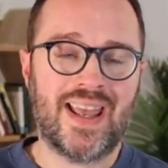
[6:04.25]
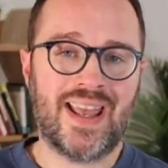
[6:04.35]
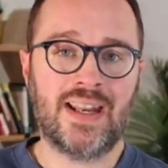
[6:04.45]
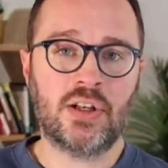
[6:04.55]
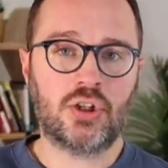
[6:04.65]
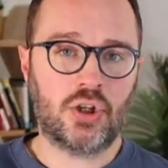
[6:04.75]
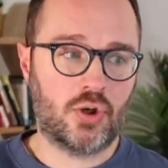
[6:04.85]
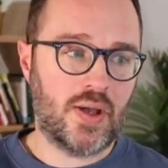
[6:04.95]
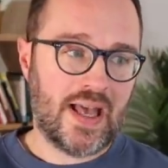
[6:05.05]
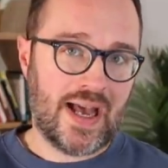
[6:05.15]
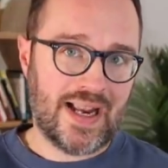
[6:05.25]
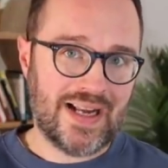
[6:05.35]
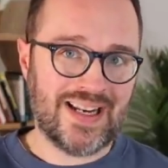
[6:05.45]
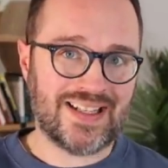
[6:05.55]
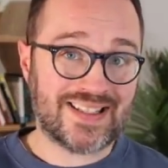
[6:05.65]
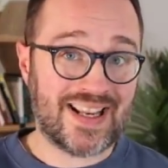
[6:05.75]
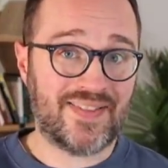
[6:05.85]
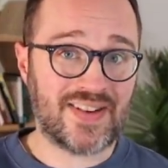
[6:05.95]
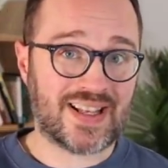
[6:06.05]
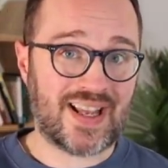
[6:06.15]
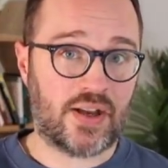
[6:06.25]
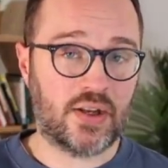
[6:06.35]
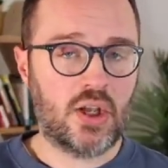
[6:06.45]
into a linked savings account,